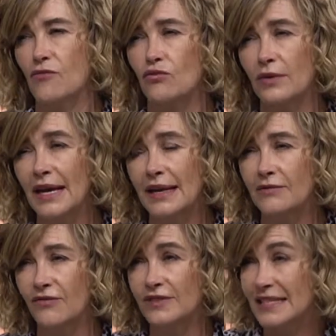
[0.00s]
really
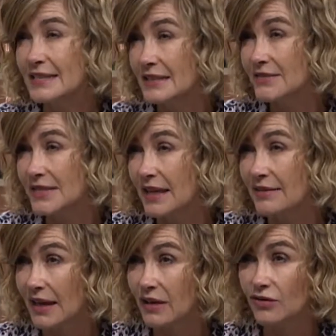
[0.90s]
sensitive
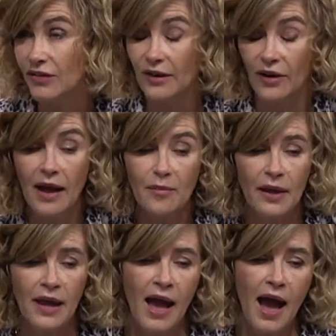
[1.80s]
skin that can flare
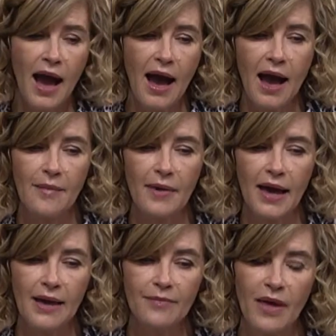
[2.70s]
up. Um,
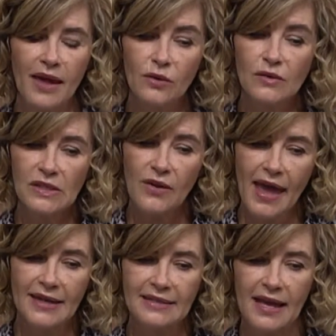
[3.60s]
um, it also
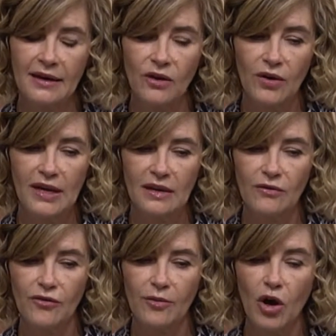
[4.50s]
has an
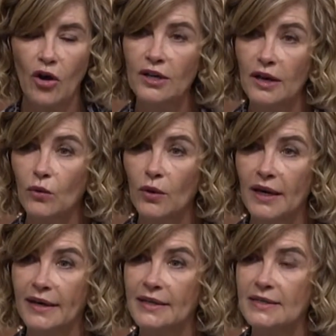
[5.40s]
ingredient from coconut
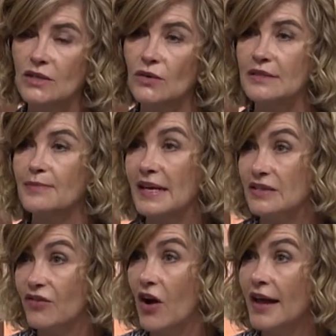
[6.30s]
oil in it, so it's
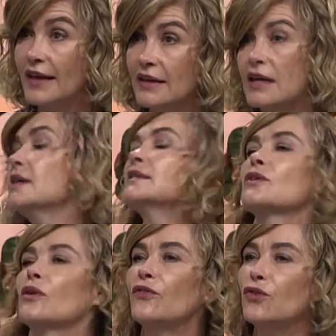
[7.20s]
mattifying. Okay.
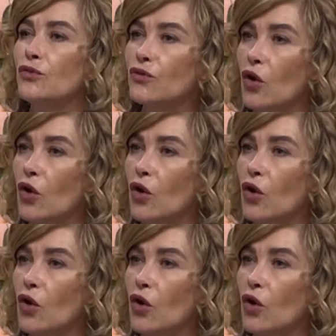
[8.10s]
So if you've